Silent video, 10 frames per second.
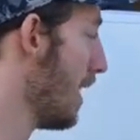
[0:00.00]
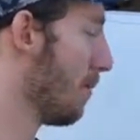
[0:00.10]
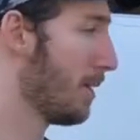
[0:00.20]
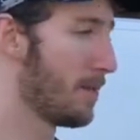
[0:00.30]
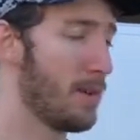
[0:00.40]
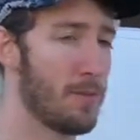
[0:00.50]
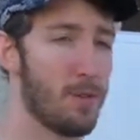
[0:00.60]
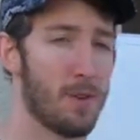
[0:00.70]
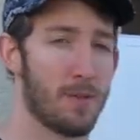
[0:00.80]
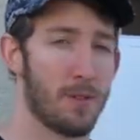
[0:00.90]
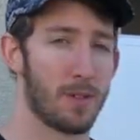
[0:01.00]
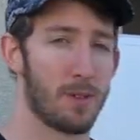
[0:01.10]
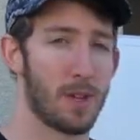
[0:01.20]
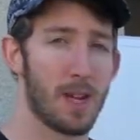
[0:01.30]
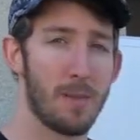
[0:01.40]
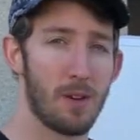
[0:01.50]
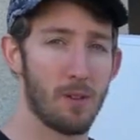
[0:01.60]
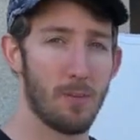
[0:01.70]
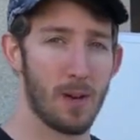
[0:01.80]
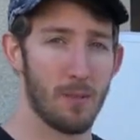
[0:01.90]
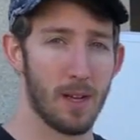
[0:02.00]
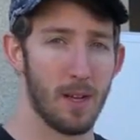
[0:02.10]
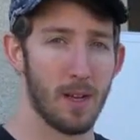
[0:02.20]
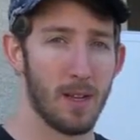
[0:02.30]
plays a very important role. So we kind of made our own pyramid.